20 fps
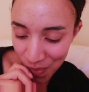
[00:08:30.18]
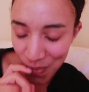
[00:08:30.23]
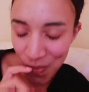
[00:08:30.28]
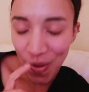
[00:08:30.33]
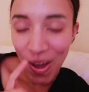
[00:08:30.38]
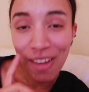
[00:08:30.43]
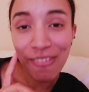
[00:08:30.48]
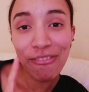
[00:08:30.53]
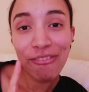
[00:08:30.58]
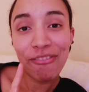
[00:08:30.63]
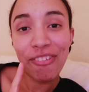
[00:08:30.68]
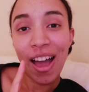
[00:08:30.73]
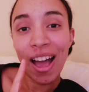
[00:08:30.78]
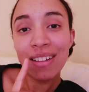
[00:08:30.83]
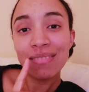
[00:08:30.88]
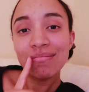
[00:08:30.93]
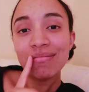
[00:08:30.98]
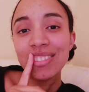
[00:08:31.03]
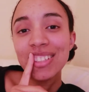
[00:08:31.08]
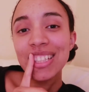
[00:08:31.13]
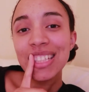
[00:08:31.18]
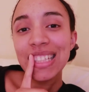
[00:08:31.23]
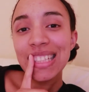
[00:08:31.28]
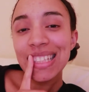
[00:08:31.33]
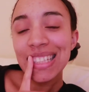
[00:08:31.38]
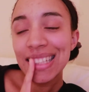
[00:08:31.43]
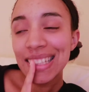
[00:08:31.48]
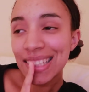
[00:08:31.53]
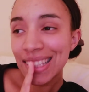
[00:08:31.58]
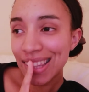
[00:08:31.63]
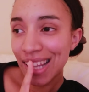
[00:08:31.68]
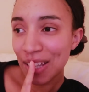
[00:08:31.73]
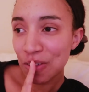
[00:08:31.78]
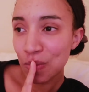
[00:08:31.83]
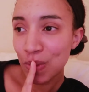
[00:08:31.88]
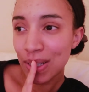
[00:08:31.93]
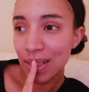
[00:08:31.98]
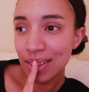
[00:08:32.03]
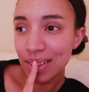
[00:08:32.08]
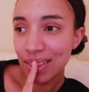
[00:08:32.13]
what I found that
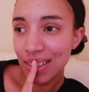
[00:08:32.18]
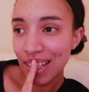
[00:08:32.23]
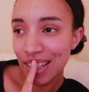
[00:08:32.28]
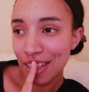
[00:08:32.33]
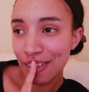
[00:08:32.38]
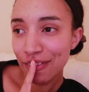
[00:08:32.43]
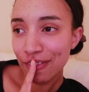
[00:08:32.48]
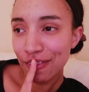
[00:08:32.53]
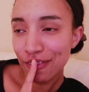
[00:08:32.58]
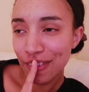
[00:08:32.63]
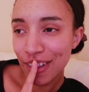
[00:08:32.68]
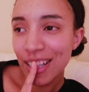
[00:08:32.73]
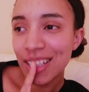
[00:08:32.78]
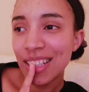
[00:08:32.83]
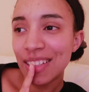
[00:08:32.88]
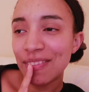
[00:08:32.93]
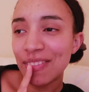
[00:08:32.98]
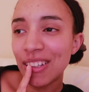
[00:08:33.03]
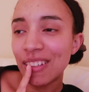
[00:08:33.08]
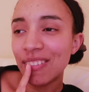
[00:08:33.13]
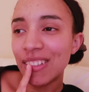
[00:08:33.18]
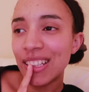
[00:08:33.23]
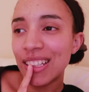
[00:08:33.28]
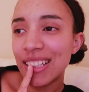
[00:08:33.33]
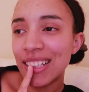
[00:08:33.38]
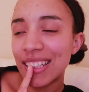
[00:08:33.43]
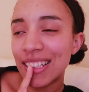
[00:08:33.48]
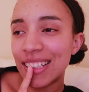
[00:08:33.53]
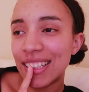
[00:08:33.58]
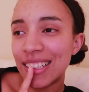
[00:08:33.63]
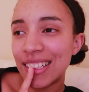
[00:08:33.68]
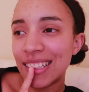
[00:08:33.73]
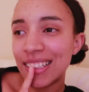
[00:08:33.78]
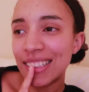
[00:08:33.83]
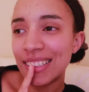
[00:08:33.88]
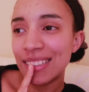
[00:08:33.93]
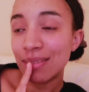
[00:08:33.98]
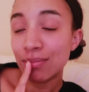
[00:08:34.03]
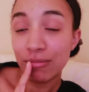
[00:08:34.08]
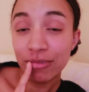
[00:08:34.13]
was kind of fun and very
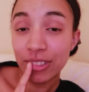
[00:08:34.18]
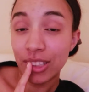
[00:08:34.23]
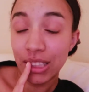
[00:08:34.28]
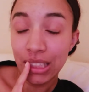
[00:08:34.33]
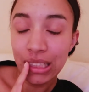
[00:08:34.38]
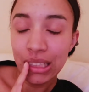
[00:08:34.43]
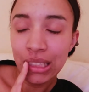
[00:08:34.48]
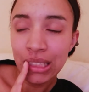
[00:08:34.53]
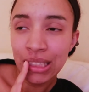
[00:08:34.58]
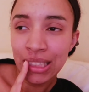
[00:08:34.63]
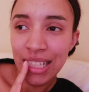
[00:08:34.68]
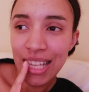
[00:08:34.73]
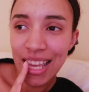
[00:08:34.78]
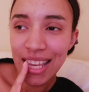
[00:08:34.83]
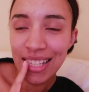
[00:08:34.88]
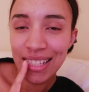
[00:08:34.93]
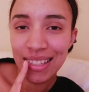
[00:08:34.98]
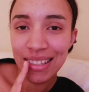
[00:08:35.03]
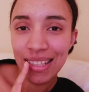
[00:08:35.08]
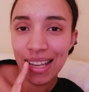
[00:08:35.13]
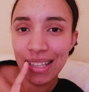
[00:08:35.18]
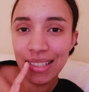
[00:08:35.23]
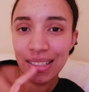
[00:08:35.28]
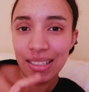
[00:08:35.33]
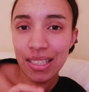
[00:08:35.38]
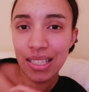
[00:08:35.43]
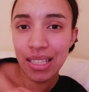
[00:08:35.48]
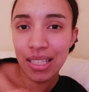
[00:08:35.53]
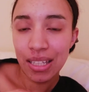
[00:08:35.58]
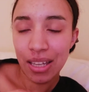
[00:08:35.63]
funny is that